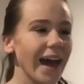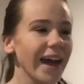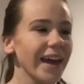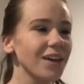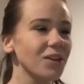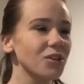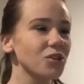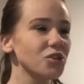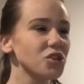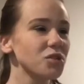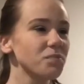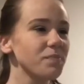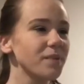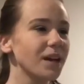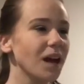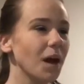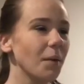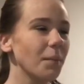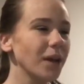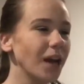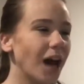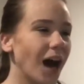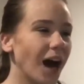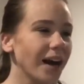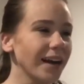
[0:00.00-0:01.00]
Hey, you should
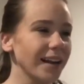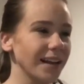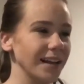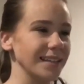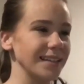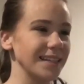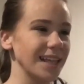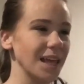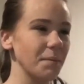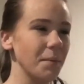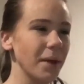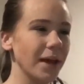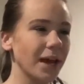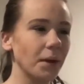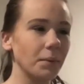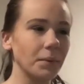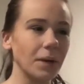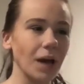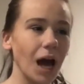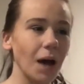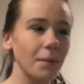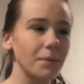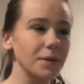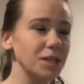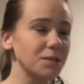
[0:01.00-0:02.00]
become an artist! They make up
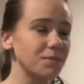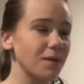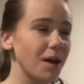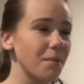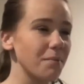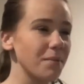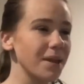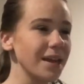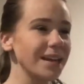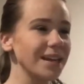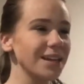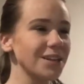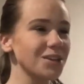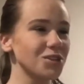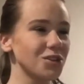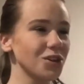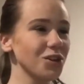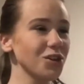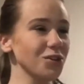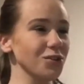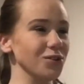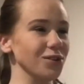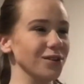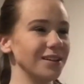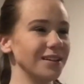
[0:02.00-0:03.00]
garbage about meanings
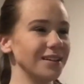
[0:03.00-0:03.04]
too!